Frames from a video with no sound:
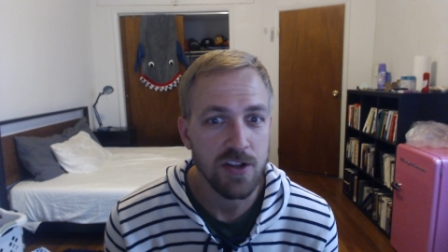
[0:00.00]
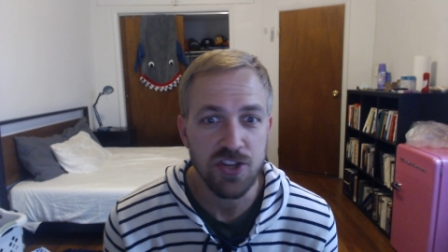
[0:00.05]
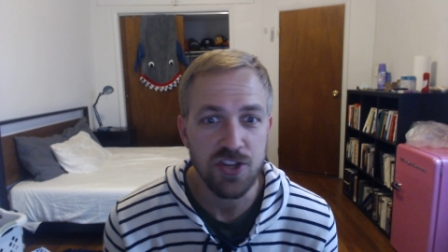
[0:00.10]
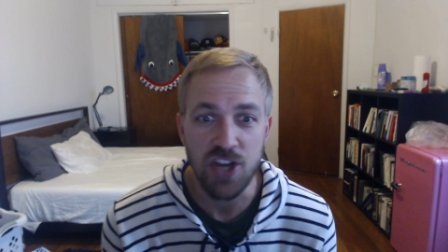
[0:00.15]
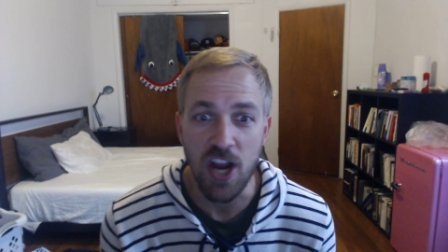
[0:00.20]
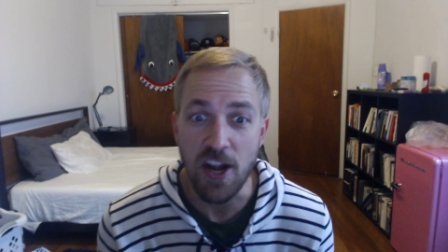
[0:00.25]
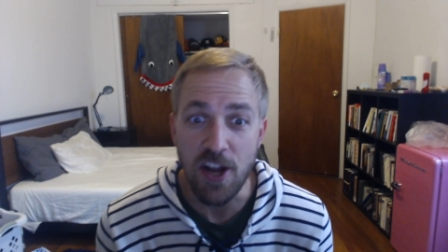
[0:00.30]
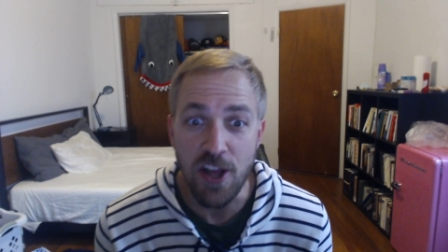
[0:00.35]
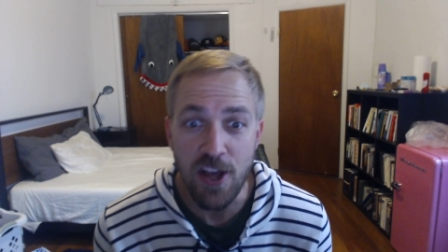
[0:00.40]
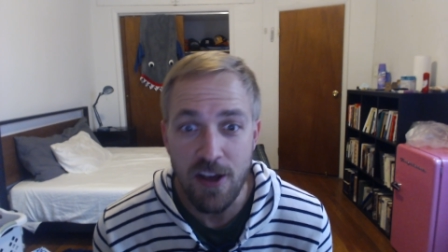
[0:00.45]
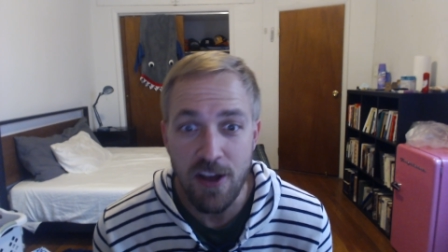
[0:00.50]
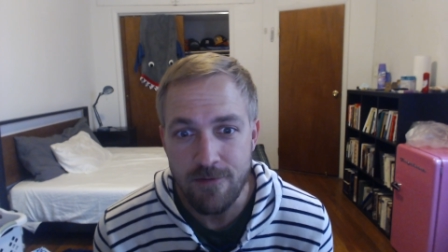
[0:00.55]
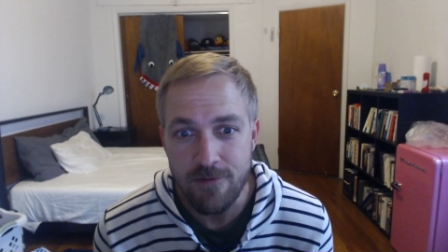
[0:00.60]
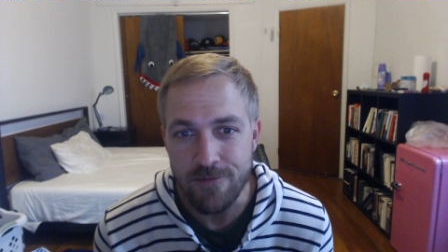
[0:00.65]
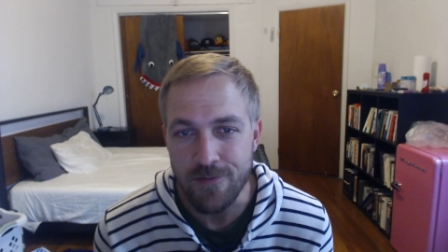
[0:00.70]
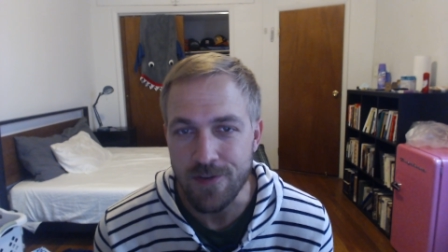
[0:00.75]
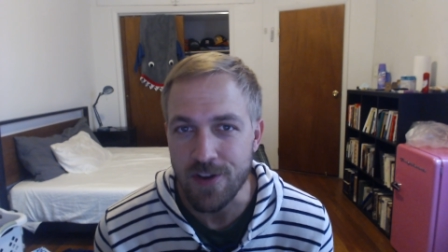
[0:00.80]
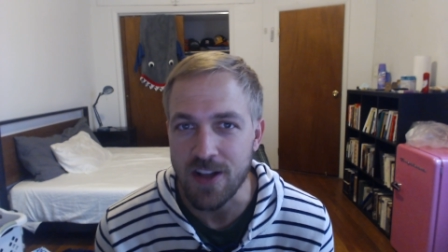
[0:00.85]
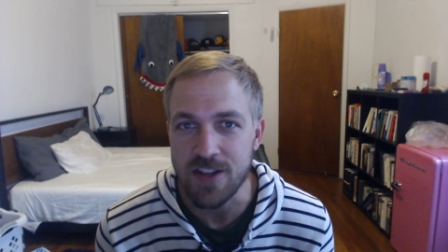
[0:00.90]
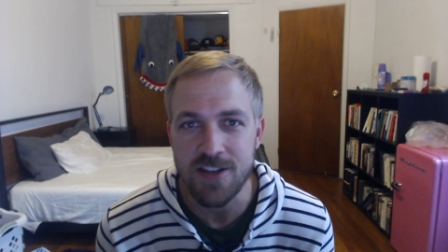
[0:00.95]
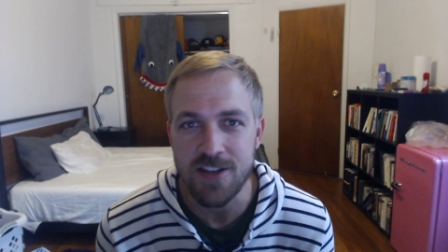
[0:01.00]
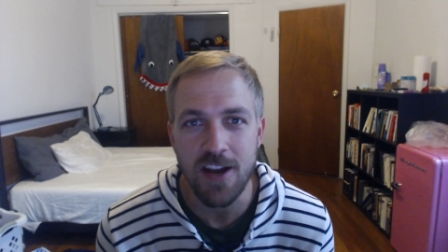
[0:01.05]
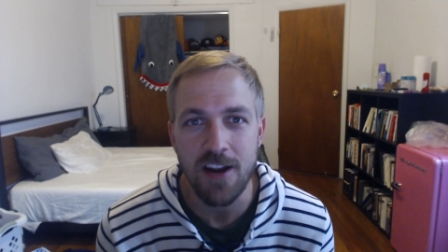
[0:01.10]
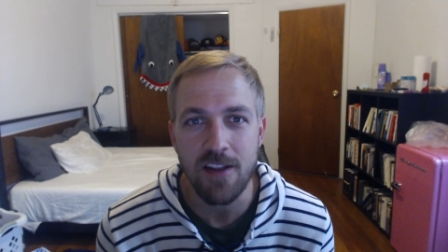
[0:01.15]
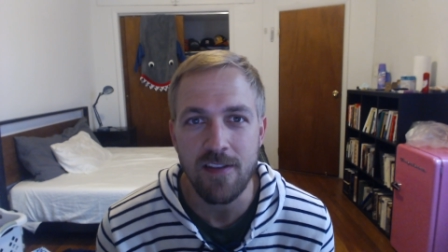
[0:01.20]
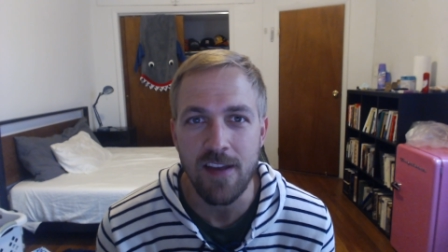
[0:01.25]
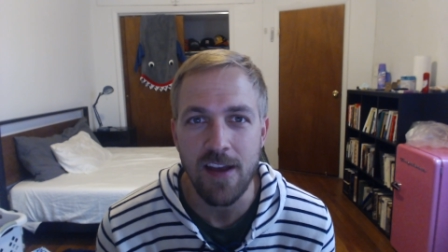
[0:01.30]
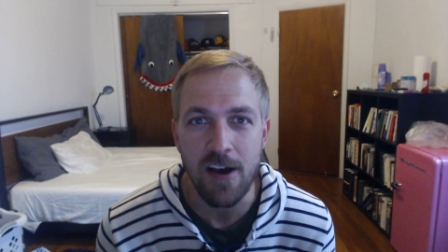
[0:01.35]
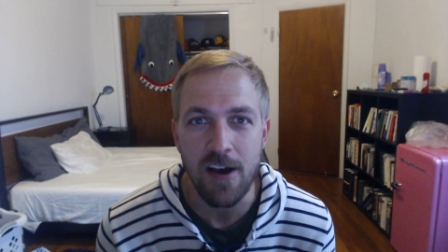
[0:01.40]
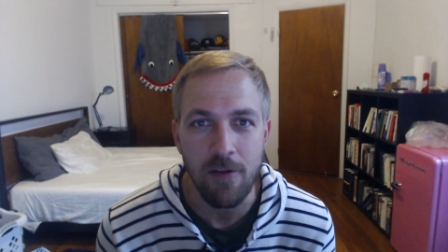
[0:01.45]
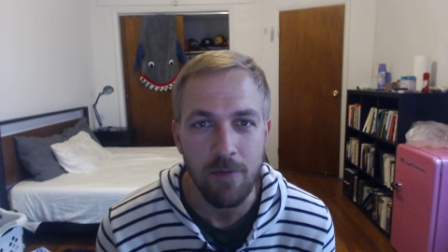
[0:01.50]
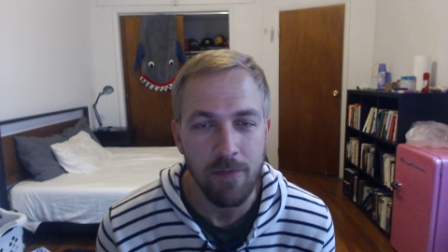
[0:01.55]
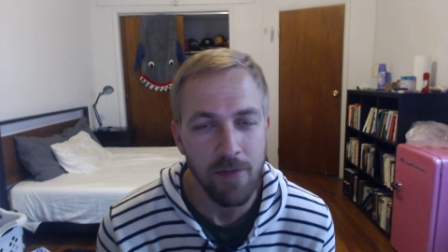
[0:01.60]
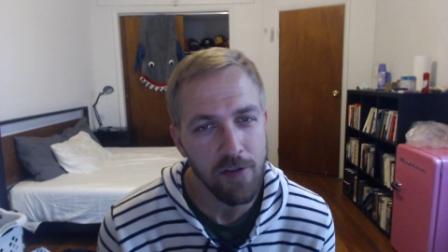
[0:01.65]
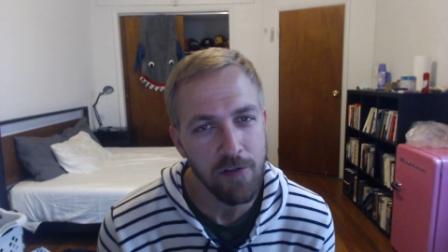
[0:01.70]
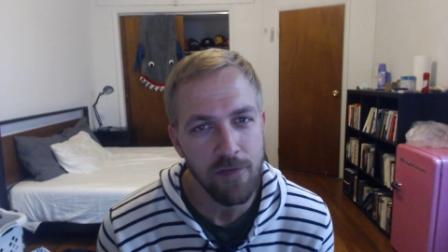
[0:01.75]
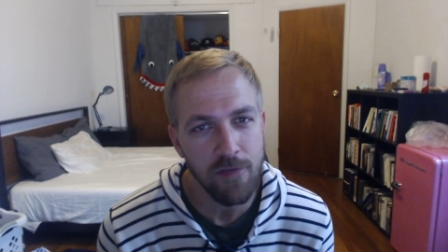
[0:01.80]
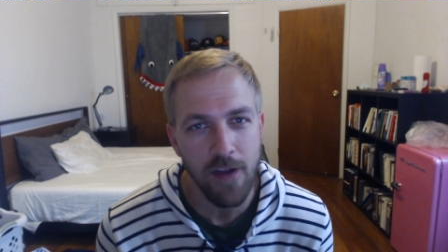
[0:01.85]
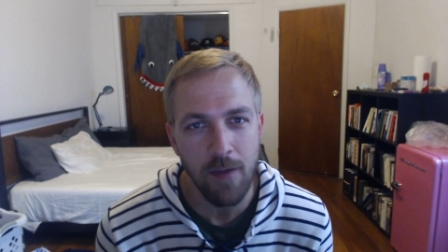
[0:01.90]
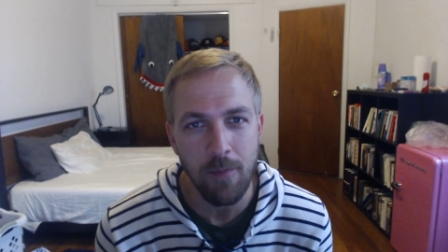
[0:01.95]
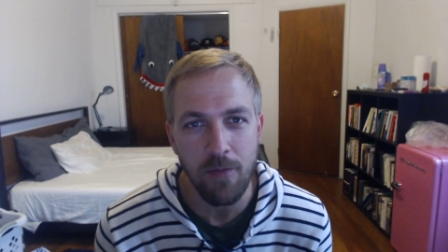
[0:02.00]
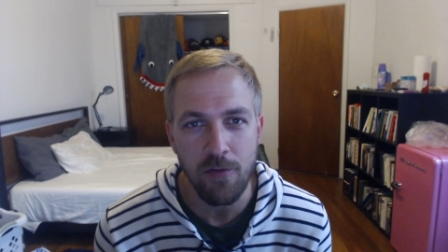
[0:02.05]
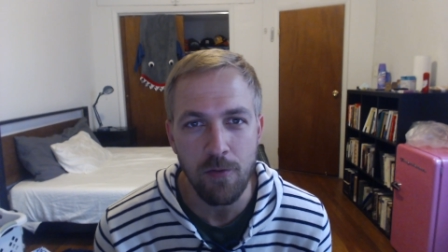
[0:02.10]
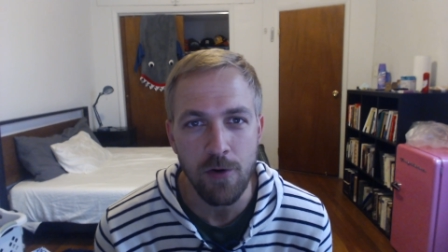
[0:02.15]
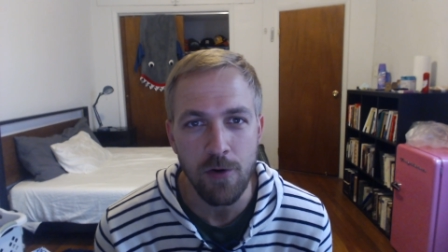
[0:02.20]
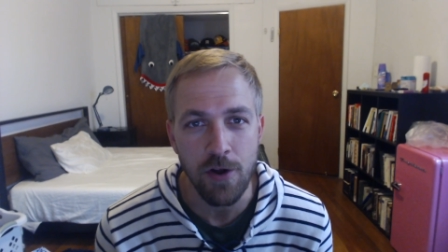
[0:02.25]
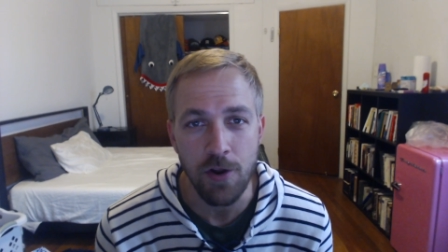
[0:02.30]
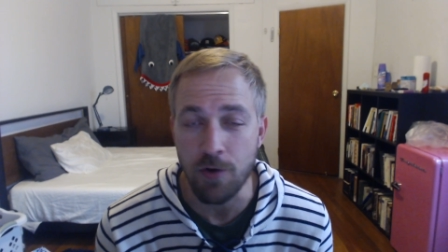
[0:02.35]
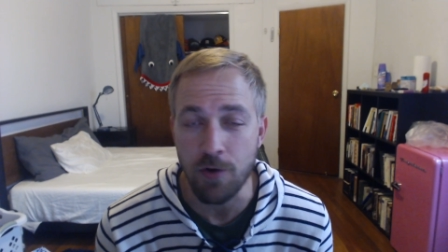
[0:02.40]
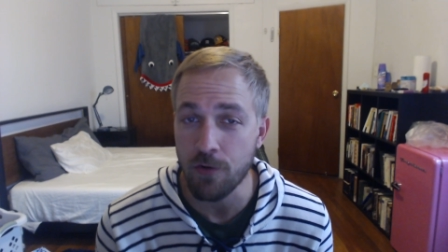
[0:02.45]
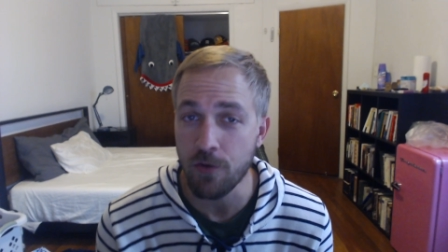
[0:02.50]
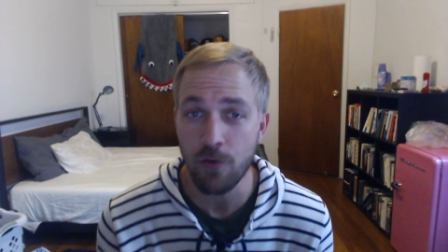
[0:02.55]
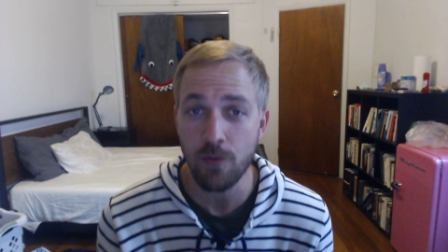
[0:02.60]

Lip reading: China, you got Chinatown, that's a famous one.